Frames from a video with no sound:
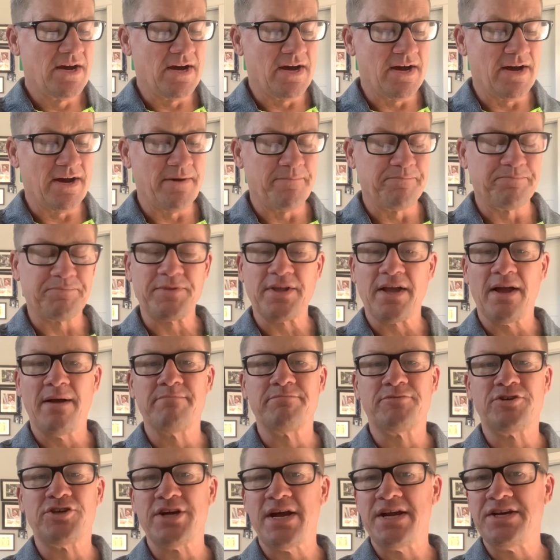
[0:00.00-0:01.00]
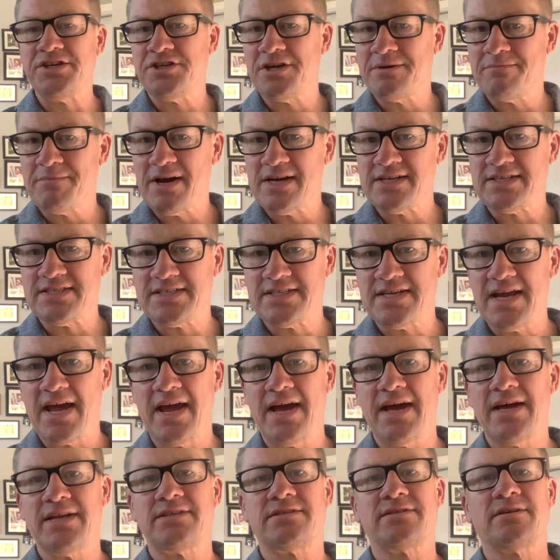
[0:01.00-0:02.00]
um, I'm changing my
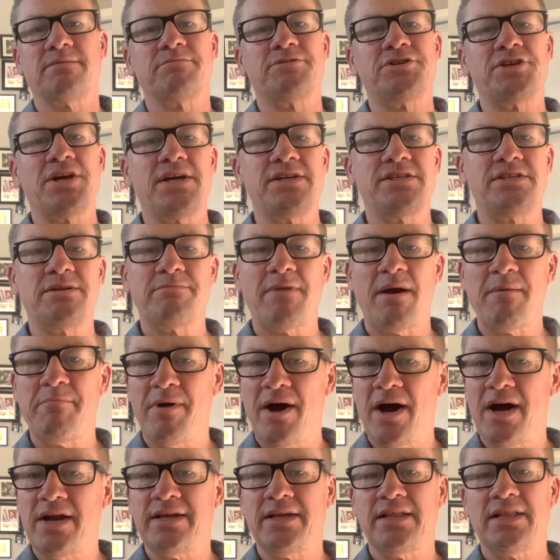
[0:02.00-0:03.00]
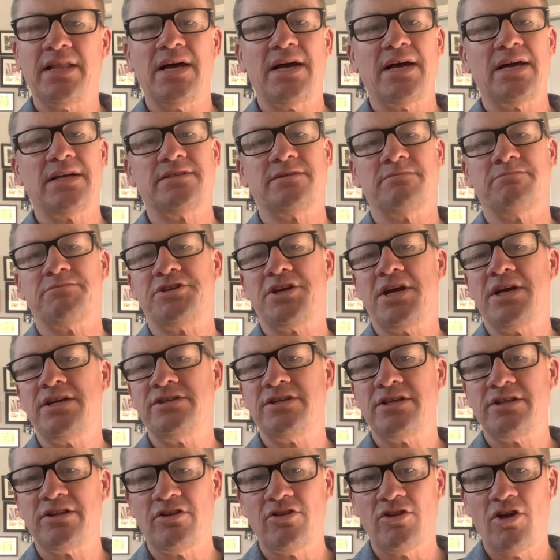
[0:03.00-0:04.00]
stance, I'm changing my body lines, I'm
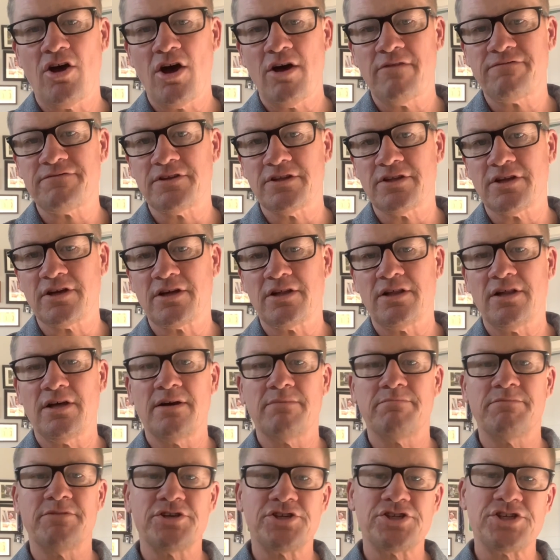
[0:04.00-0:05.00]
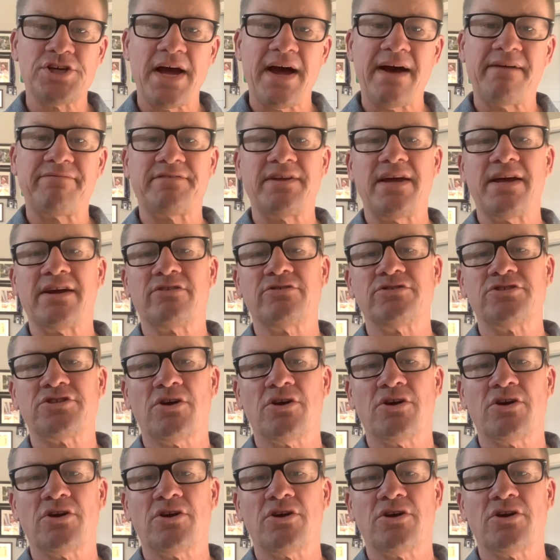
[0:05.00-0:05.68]
changing the loft of the club, the shaft angle.